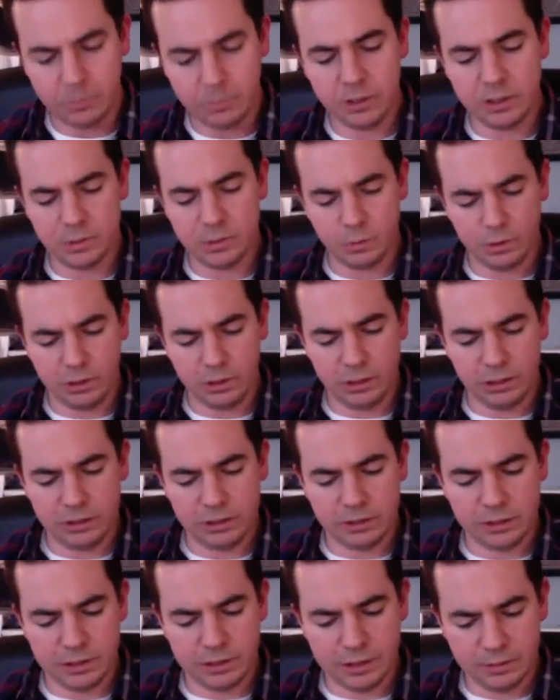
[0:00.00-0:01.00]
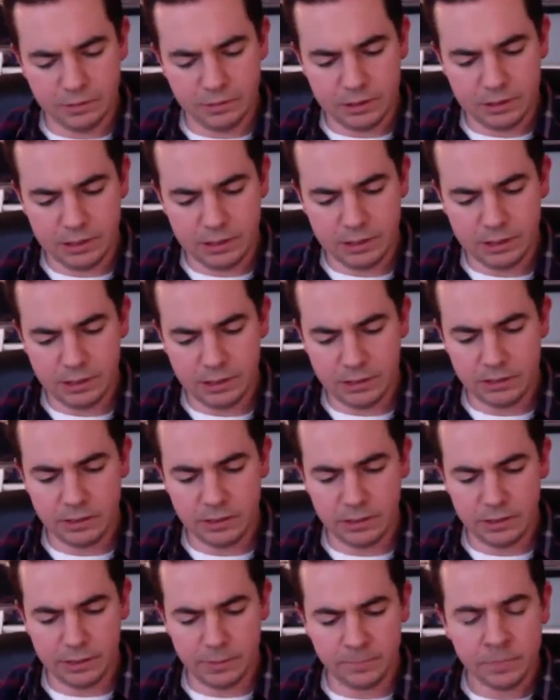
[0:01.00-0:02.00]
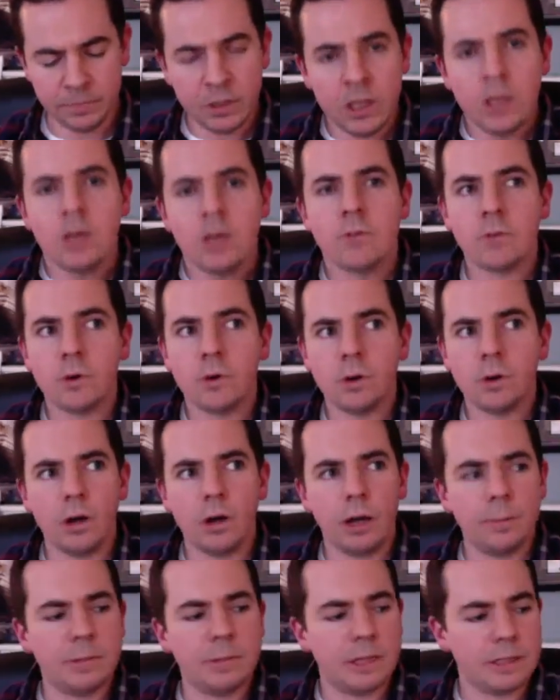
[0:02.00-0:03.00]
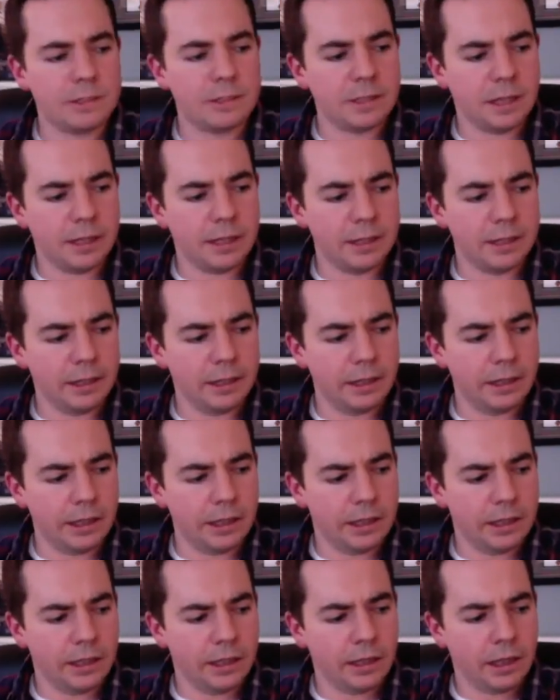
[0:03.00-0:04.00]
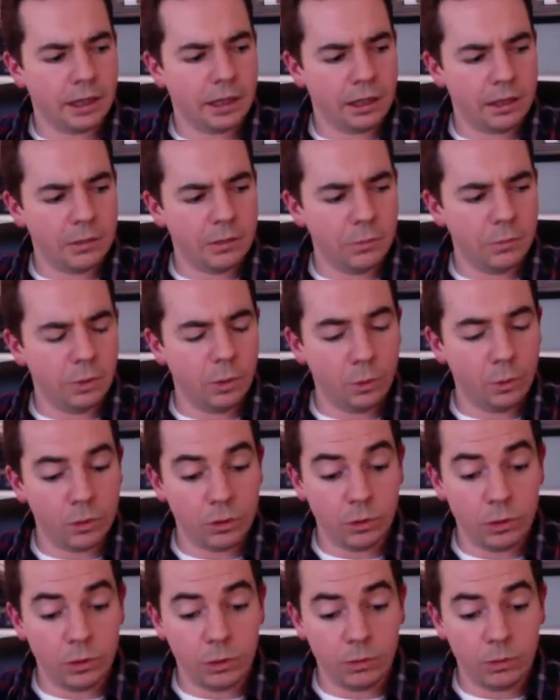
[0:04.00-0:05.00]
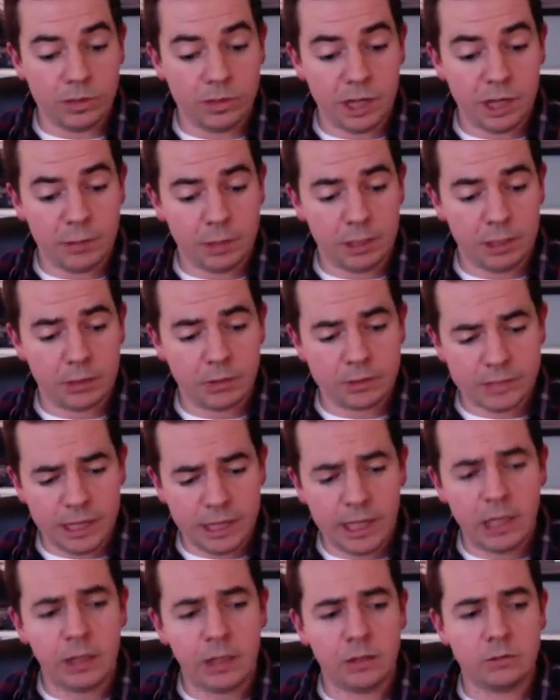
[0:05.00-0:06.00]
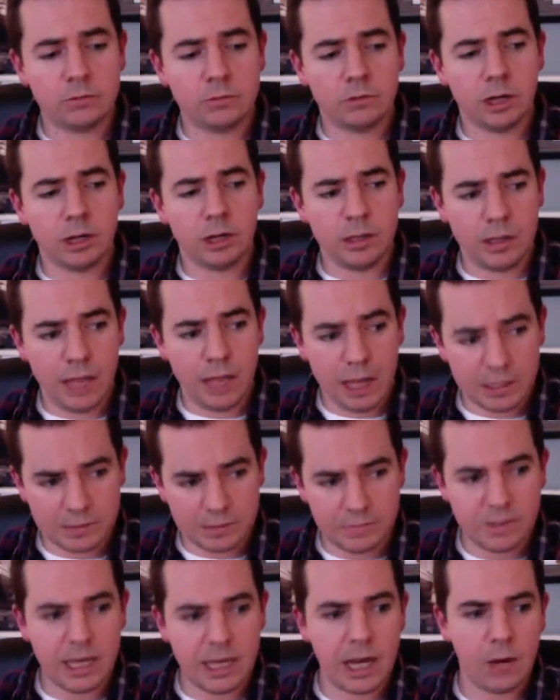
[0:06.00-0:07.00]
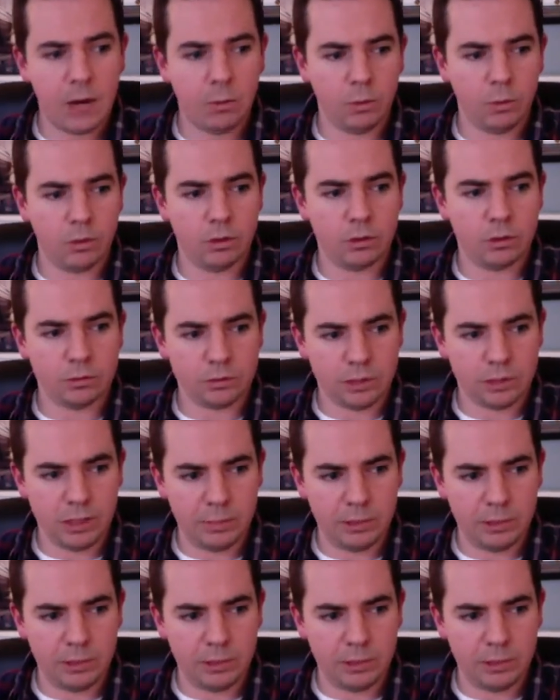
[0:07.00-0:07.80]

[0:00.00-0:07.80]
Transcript: is where you can get the DVD, and for updates on what we're doing with the Abaddon Hotel. Right, as of now, we're keeping